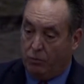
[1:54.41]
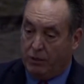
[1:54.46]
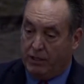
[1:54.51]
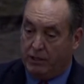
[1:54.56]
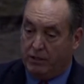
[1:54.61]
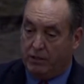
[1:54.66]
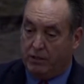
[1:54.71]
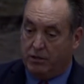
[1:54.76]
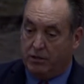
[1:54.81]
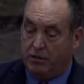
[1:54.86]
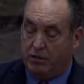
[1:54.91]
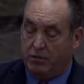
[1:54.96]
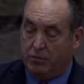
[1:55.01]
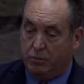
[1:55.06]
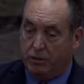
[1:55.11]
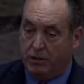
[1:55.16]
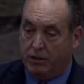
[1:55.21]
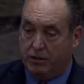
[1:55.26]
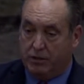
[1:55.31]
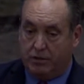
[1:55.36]
would
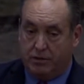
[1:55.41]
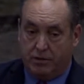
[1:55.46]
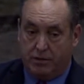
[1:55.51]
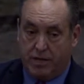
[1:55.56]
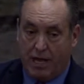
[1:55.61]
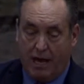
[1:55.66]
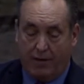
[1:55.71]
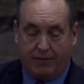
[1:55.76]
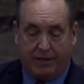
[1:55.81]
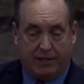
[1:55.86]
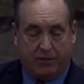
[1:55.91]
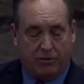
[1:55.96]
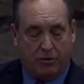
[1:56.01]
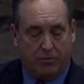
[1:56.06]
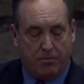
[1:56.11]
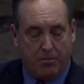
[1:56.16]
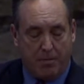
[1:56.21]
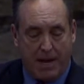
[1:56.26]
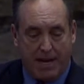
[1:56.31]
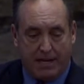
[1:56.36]
have a
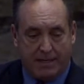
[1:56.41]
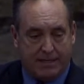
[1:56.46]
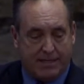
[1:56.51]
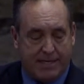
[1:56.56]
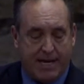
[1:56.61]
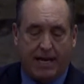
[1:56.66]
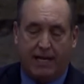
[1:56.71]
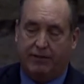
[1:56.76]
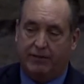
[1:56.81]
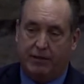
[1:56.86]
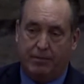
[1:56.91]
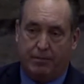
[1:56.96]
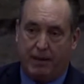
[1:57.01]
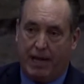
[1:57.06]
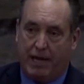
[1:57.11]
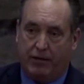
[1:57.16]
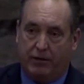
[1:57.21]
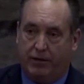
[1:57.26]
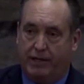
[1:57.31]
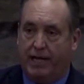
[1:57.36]
tremendous negative
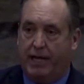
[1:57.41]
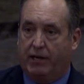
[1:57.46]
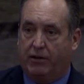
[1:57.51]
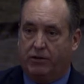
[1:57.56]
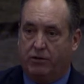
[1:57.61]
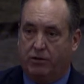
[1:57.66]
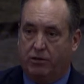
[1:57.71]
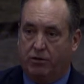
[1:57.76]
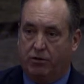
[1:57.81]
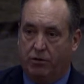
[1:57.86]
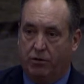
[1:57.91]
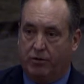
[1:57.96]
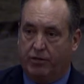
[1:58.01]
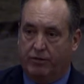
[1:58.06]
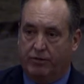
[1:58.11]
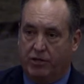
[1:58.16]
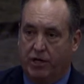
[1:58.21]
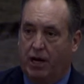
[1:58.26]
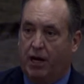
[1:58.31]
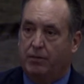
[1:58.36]
impact on that
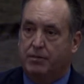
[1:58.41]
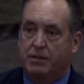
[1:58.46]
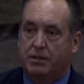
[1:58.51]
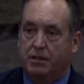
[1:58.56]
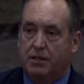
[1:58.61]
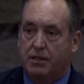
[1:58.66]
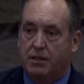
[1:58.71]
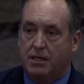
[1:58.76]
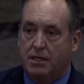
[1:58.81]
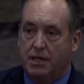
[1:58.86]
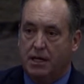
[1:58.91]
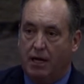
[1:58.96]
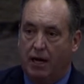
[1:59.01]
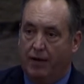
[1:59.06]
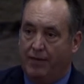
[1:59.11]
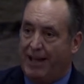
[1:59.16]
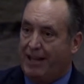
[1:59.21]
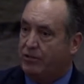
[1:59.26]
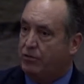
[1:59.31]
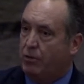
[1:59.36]
growth of jobs.
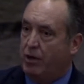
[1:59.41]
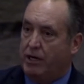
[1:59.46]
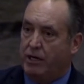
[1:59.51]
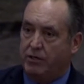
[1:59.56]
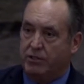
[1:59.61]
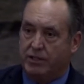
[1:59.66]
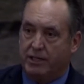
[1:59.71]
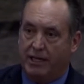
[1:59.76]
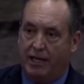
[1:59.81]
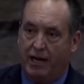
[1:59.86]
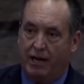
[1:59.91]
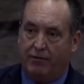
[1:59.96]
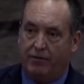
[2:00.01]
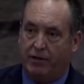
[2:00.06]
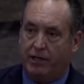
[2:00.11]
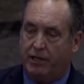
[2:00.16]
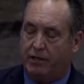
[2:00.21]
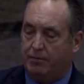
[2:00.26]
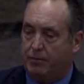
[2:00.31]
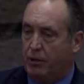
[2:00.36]
That's why you're seeing
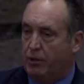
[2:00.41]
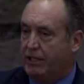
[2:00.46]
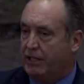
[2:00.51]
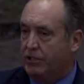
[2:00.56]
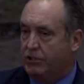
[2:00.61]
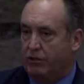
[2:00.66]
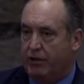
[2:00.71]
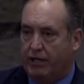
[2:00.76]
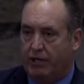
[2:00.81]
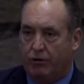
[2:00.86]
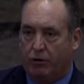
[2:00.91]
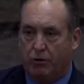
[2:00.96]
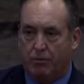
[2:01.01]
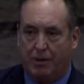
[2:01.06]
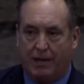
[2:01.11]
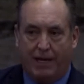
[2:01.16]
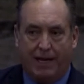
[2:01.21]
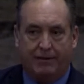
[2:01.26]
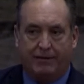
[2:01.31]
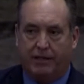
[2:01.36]
every building trade
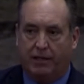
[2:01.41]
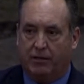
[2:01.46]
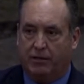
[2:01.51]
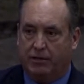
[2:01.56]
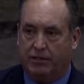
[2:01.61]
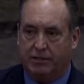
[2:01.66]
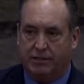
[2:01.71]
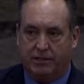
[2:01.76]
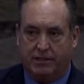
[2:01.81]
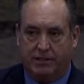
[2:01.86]
group out there